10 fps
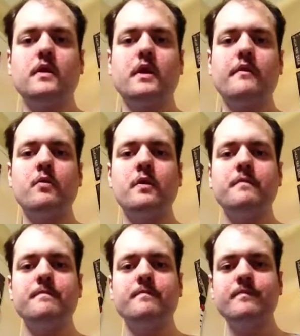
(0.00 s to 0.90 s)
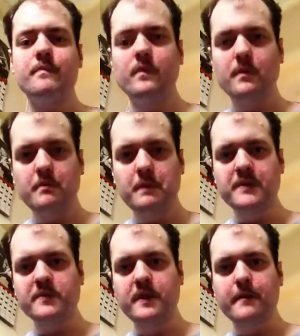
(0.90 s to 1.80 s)
Hey everyone,
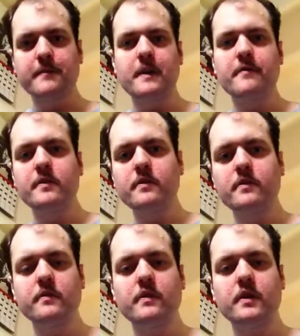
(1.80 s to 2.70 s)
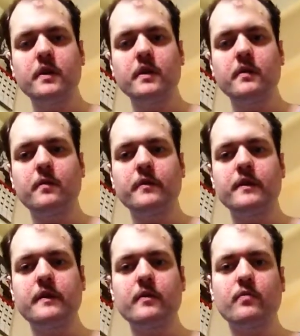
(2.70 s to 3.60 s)
Bends95 here uh, with
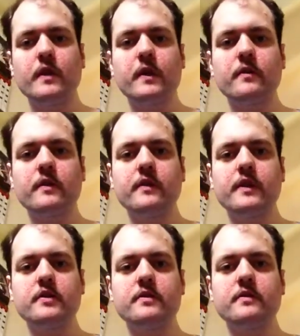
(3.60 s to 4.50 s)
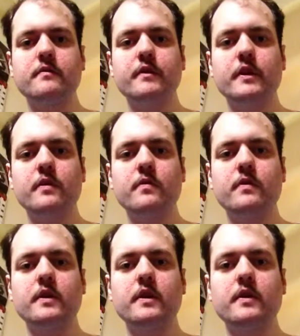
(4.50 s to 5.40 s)
another record collection video,
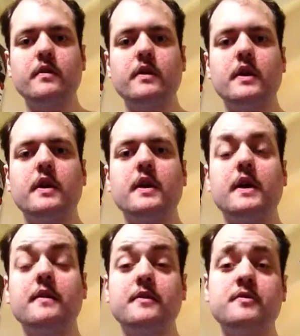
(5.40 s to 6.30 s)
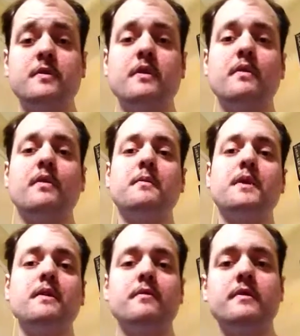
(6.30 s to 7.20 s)
uh, and this one I'm going to be
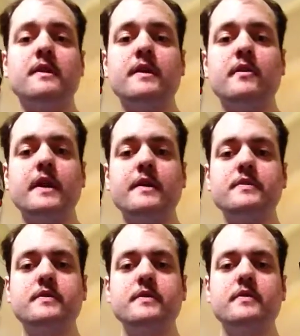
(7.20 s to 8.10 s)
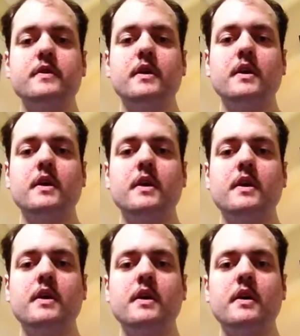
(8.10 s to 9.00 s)
covering the letter S.
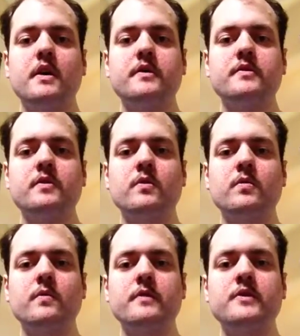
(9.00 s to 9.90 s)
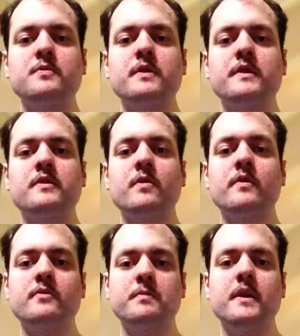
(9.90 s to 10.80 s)
Uh, so this one is
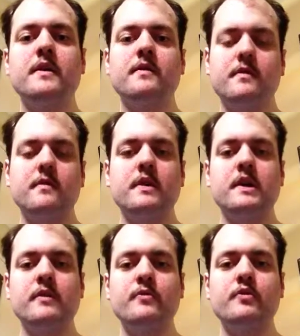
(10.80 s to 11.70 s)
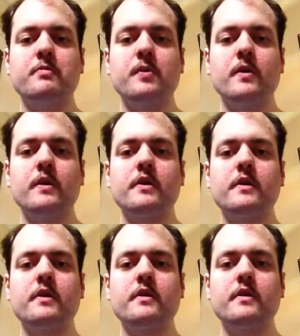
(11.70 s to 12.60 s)
going to be another two-parter.
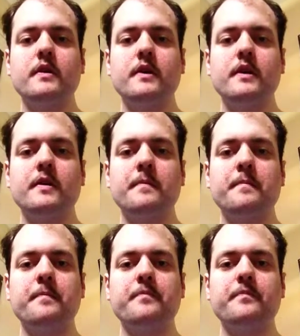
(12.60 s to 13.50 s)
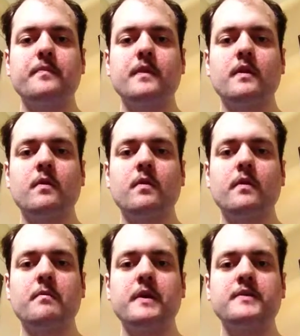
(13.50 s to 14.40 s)
Um,
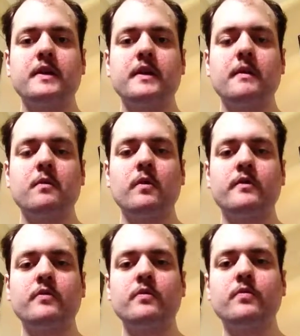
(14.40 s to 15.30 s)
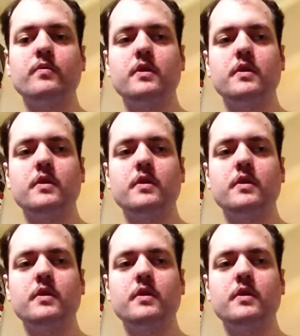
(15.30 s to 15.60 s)
basically, I'm going to